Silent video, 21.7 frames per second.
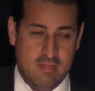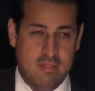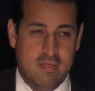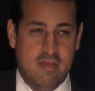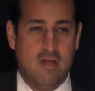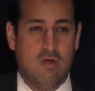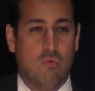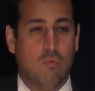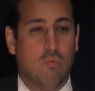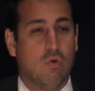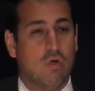
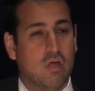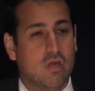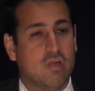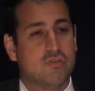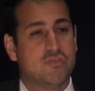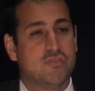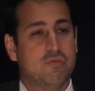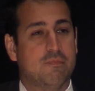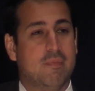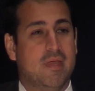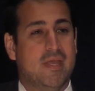their
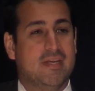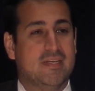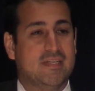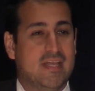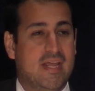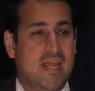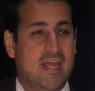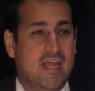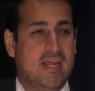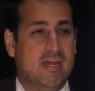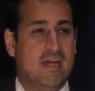work to
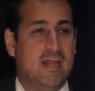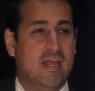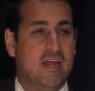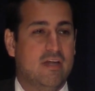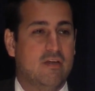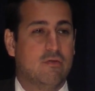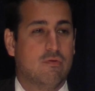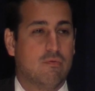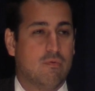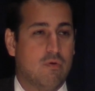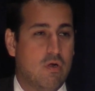maintain
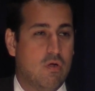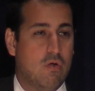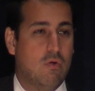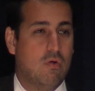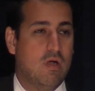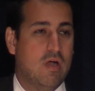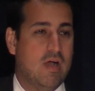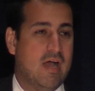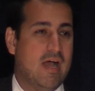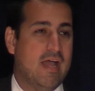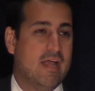and
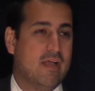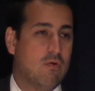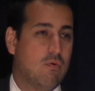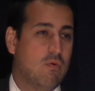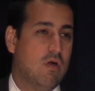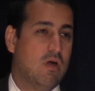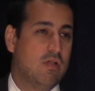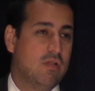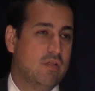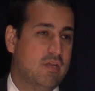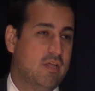grow a high
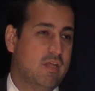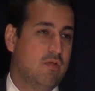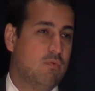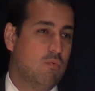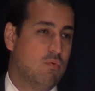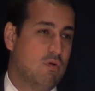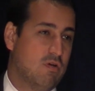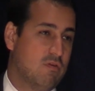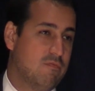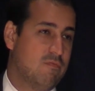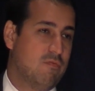quality
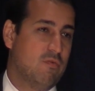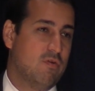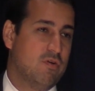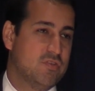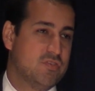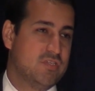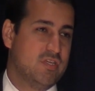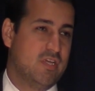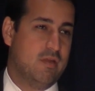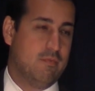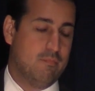
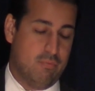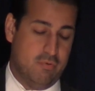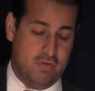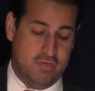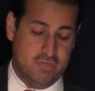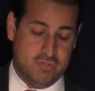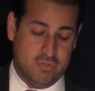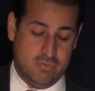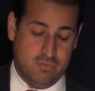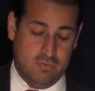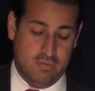workforce in
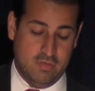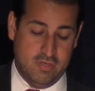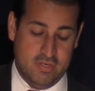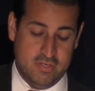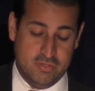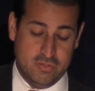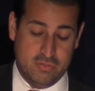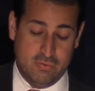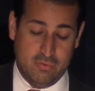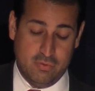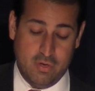preschool
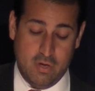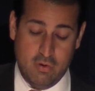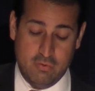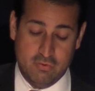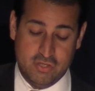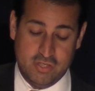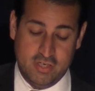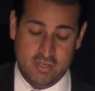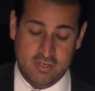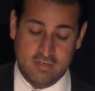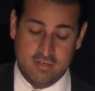is through
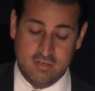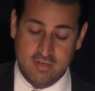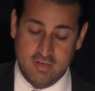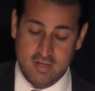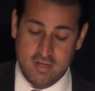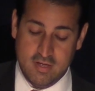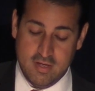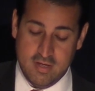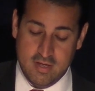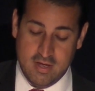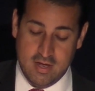coaching.
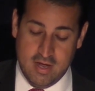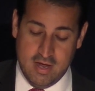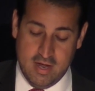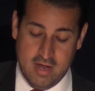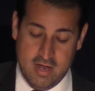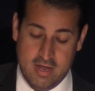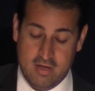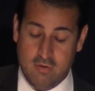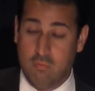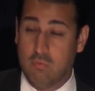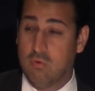Uh,
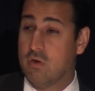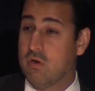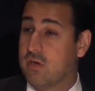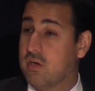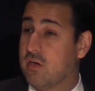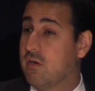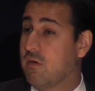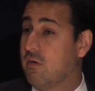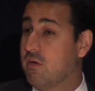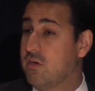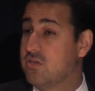and we're
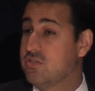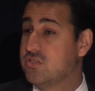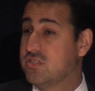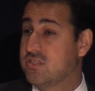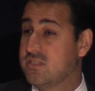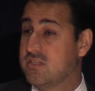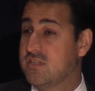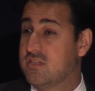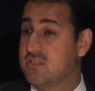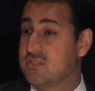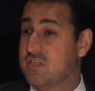encouraged
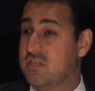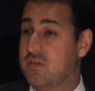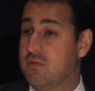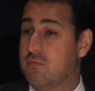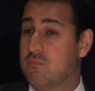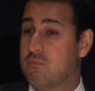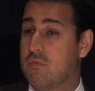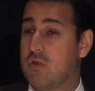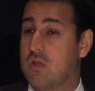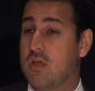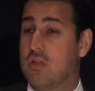to, to
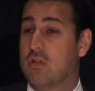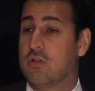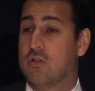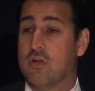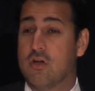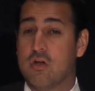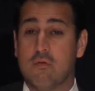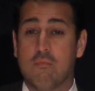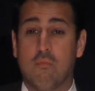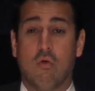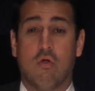
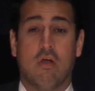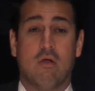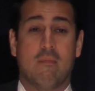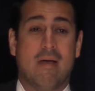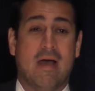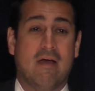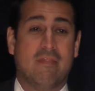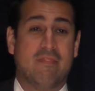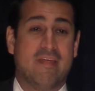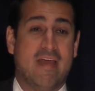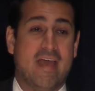learn more
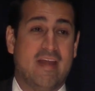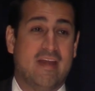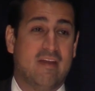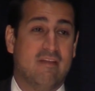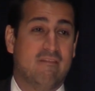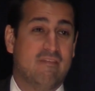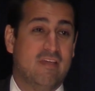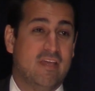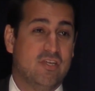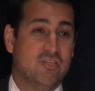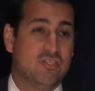about that
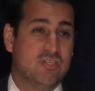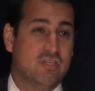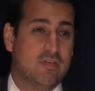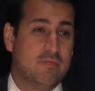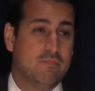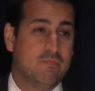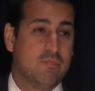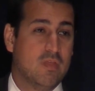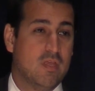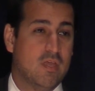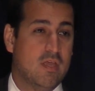
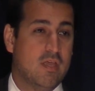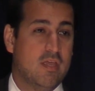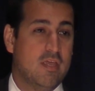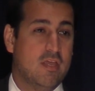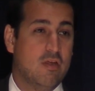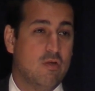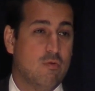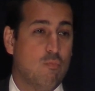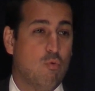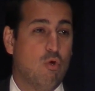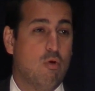innovation,
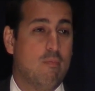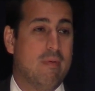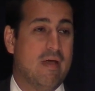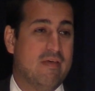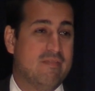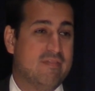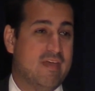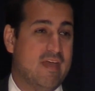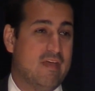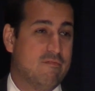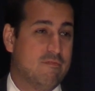hear more
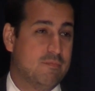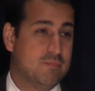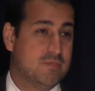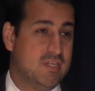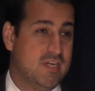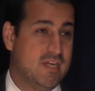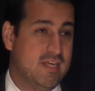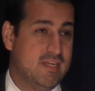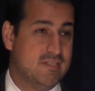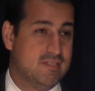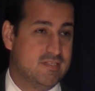about that from
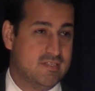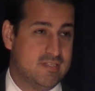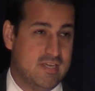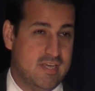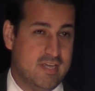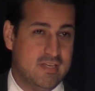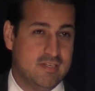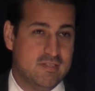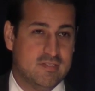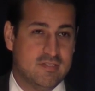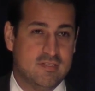today's
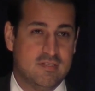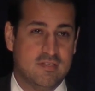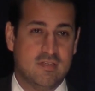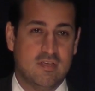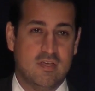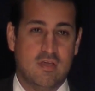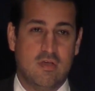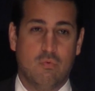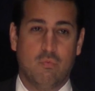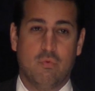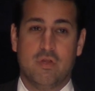states.
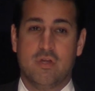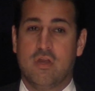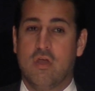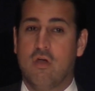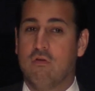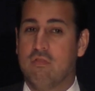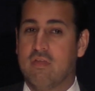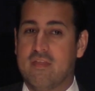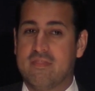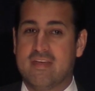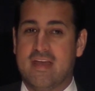We
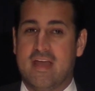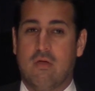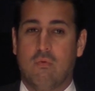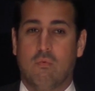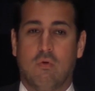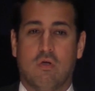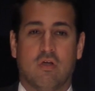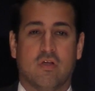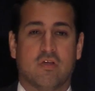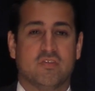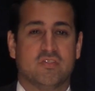know that that
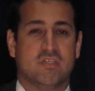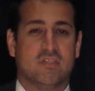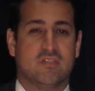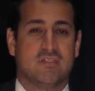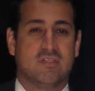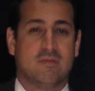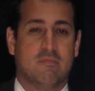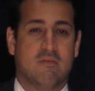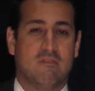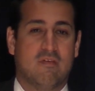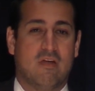works in
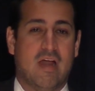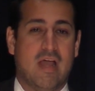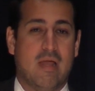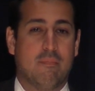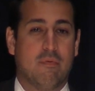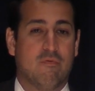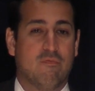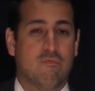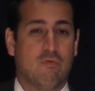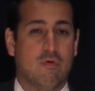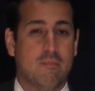some of our high
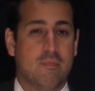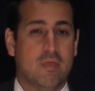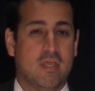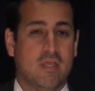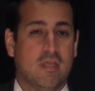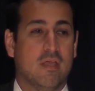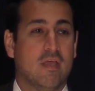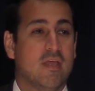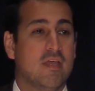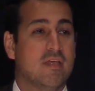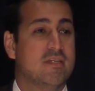
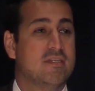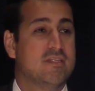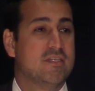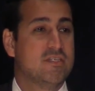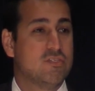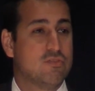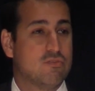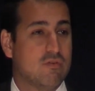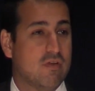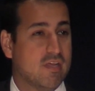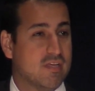performing
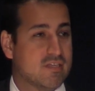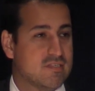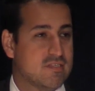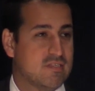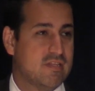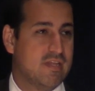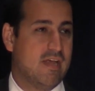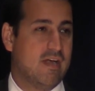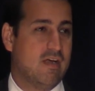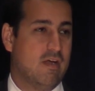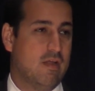districts
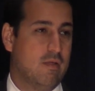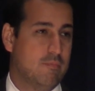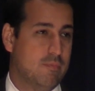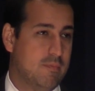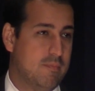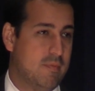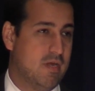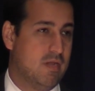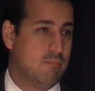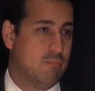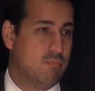that are
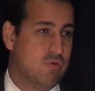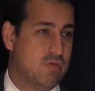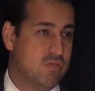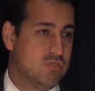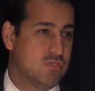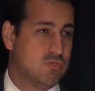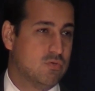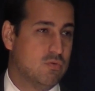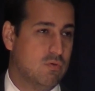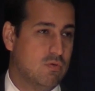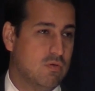implementing
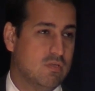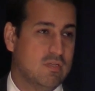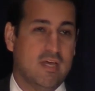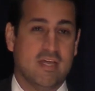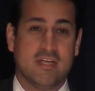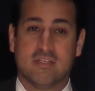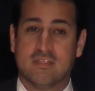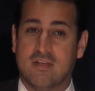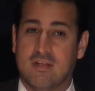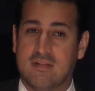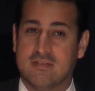preschool,
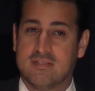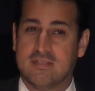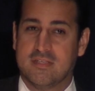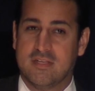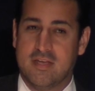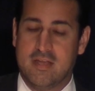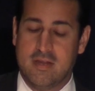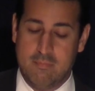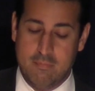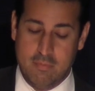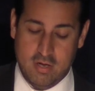like
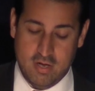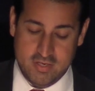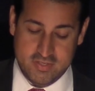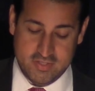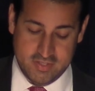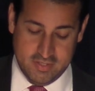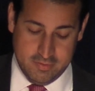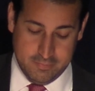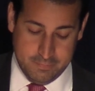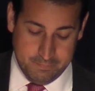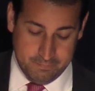Tulsa and
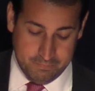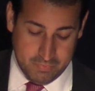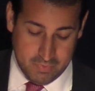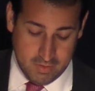Boston.